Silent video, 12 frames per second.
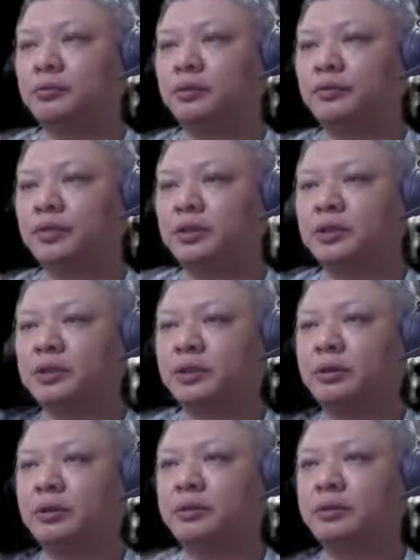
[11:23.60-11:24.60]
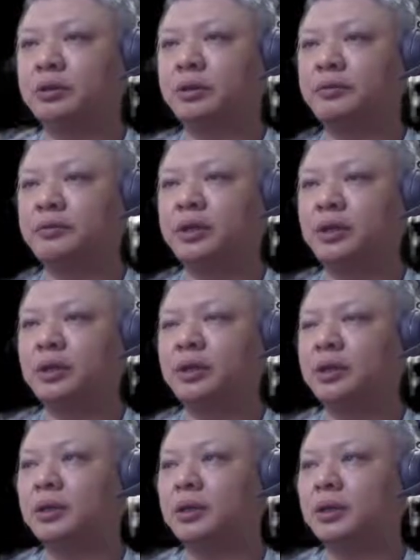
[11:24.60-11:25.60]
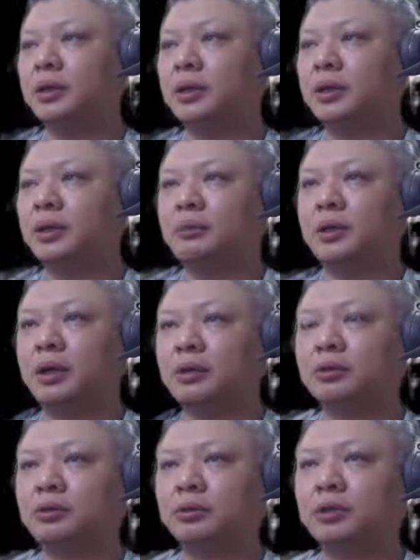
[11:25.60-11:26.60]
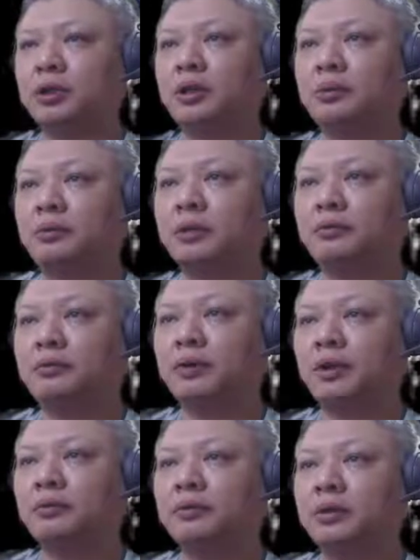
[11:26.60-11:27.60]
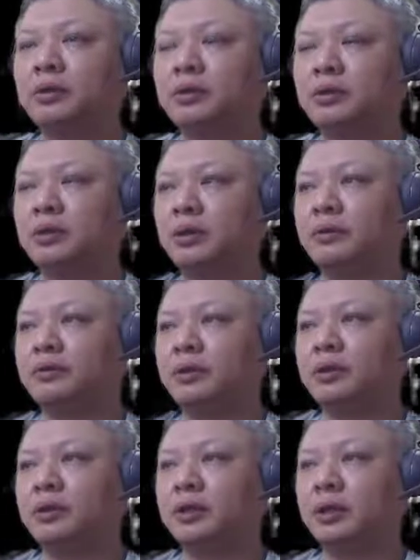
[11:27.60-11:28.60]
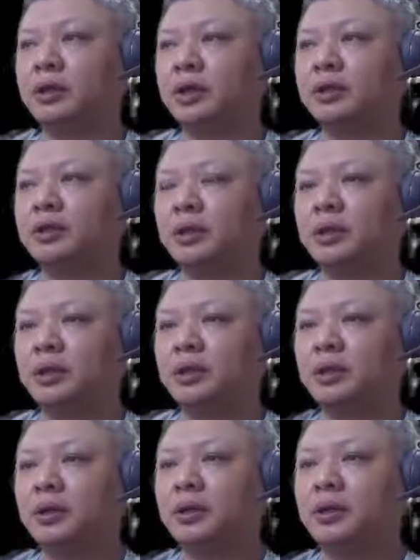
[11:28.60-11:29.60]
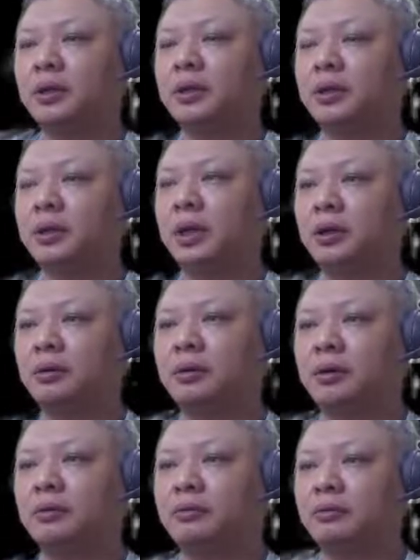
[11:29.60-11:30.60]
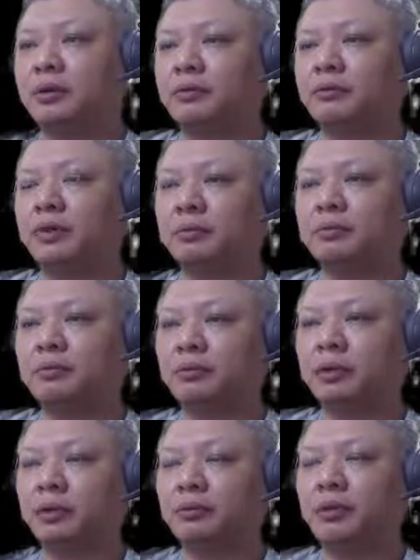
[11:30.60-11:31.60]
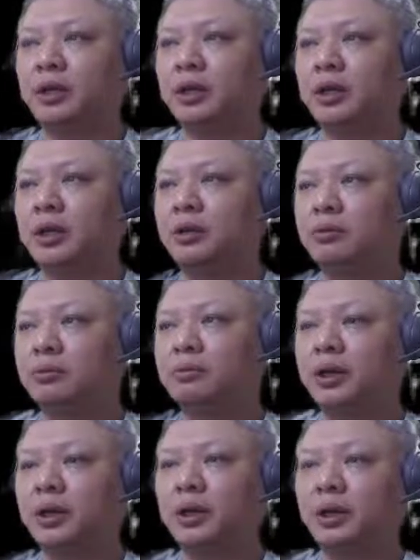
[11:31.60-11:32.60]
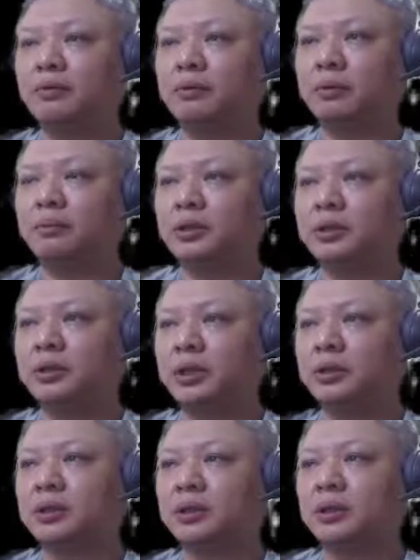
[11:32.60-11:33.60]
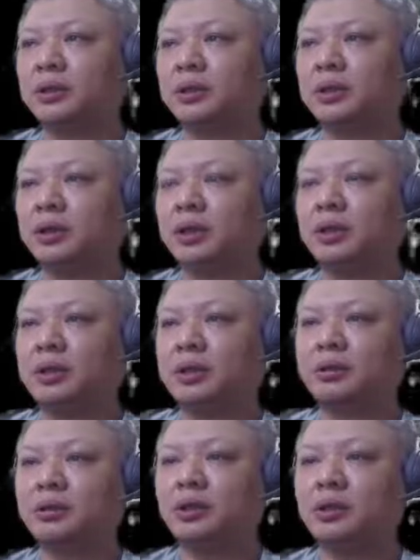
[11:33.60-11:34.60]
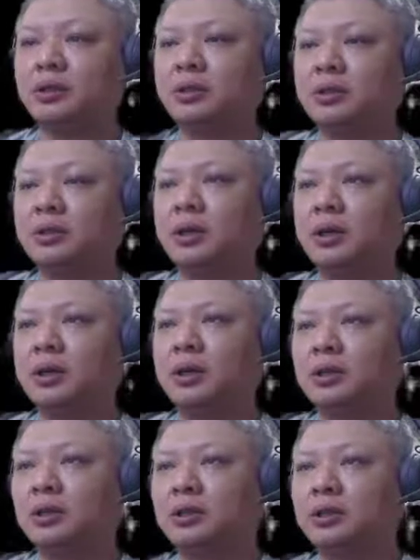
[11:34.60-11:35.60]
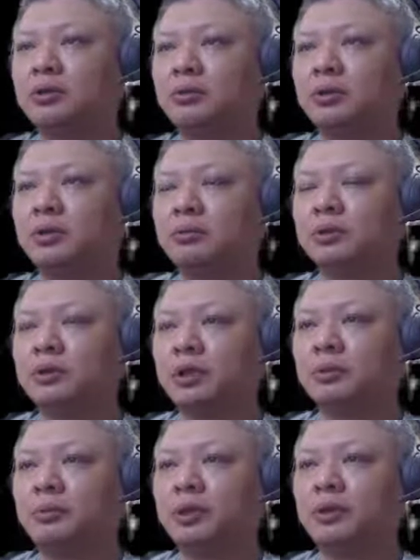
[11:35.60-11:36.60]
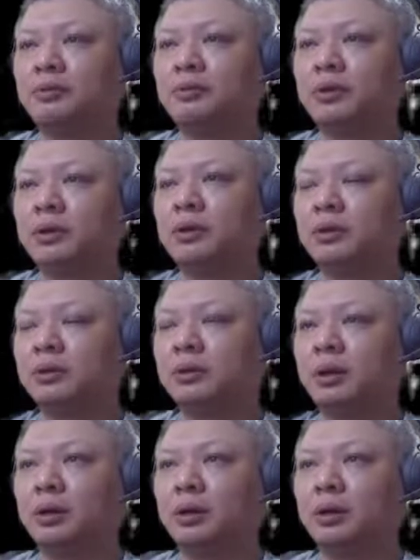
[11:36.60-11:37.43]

move his chariot to safety, but shouldn't he be afraid of the attacks here? Now, if red were greedy, he would play r4 plus 6. And since this situation was a little bit different,